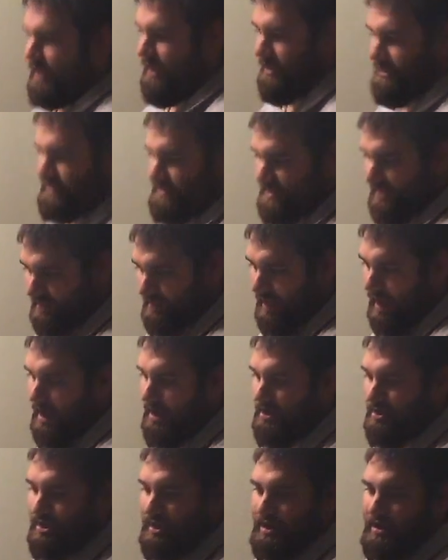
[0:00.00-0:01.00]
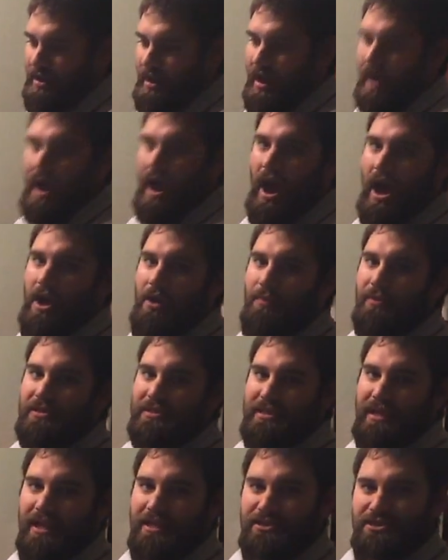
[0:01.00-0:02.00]
is still higher than Iowa
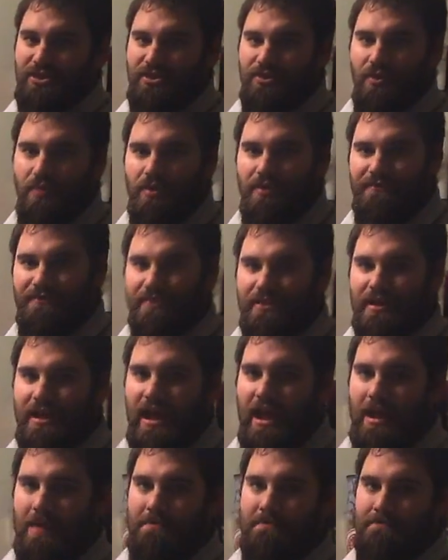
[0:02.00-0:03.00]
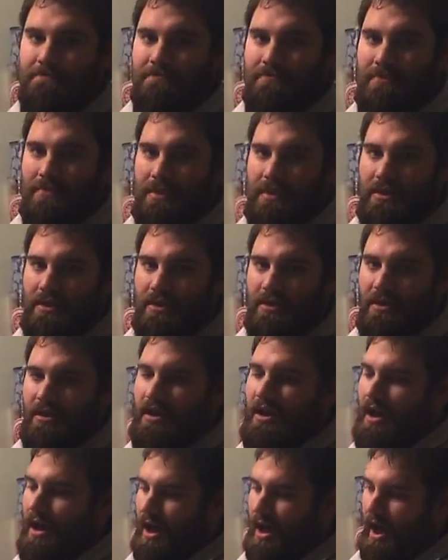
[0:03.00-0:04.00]
State's score for the game,
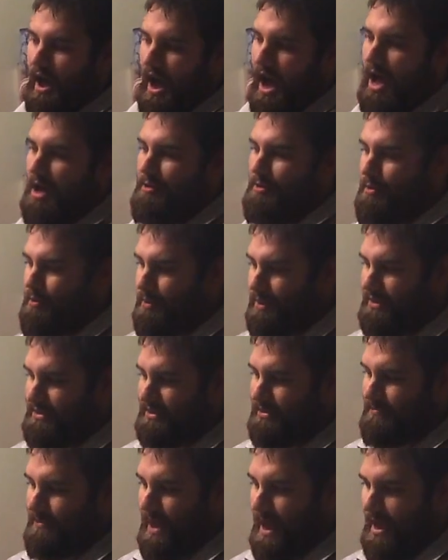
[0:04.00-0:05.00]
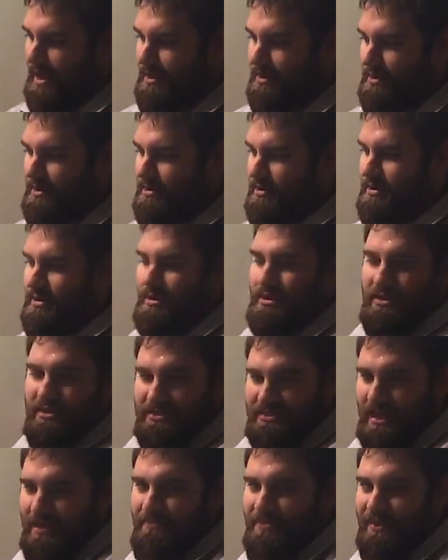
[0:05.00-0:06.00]
Iowa wins the bet.
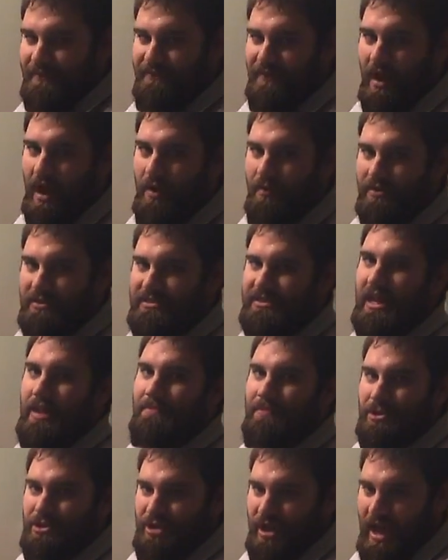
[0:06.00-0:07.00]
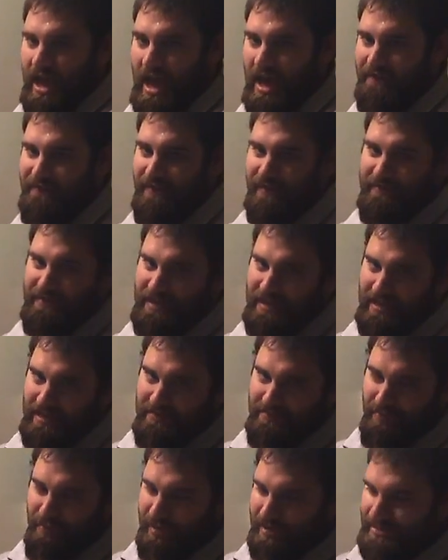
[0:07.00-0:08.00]
Same thing for Iowa State, but you add
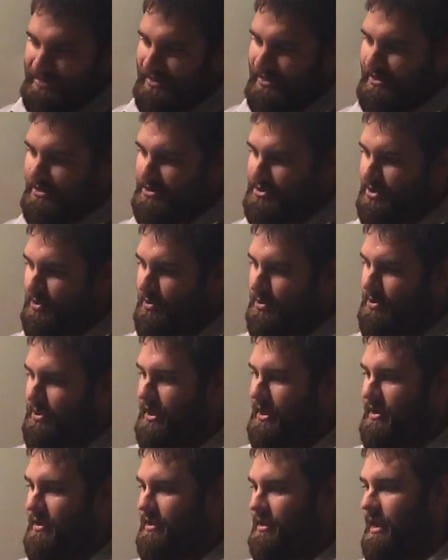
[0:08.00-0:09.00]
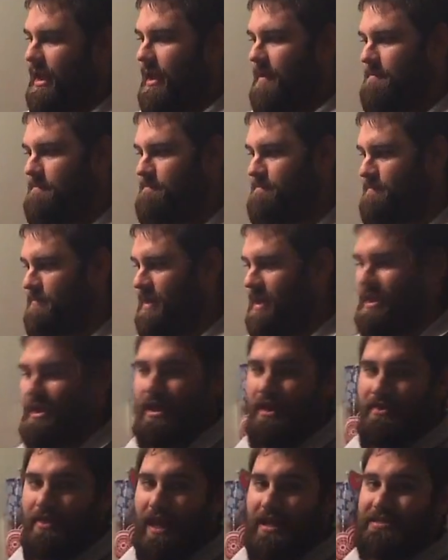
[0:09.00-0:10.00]
15 points to their score at the end of the game.
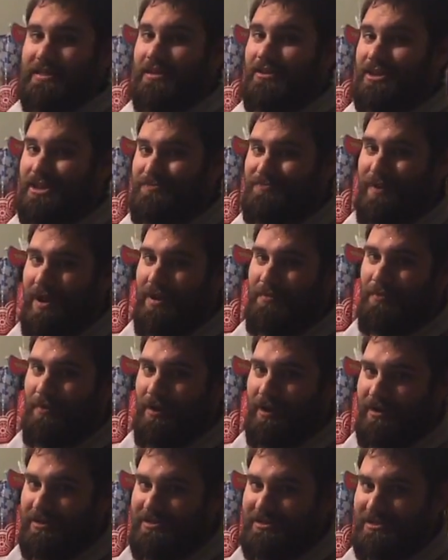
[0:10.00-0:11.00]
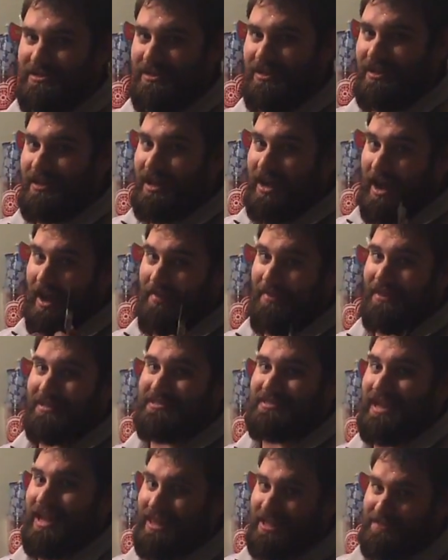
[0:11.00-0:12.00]
That's how the spread works. And they
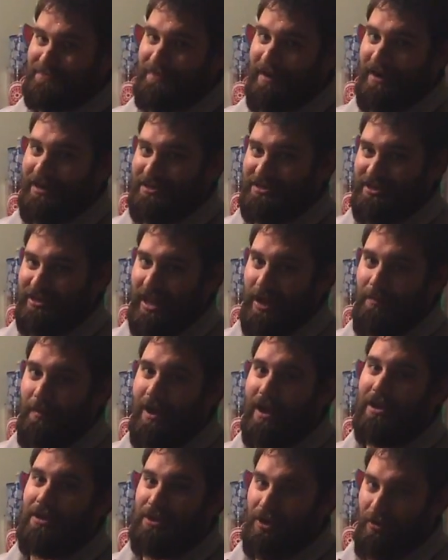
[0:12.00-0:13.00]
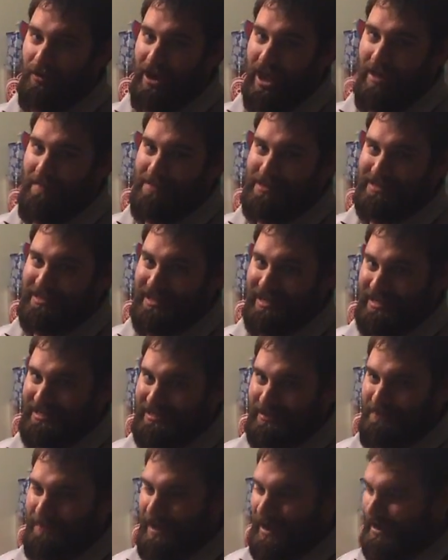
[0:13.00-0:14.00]
say the spread is so that way no game is an
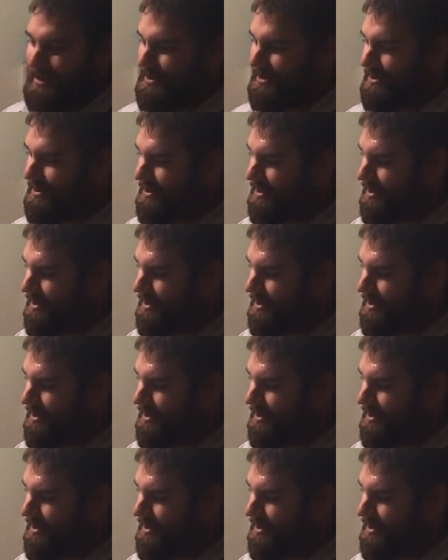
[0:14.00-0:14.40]
easy pick.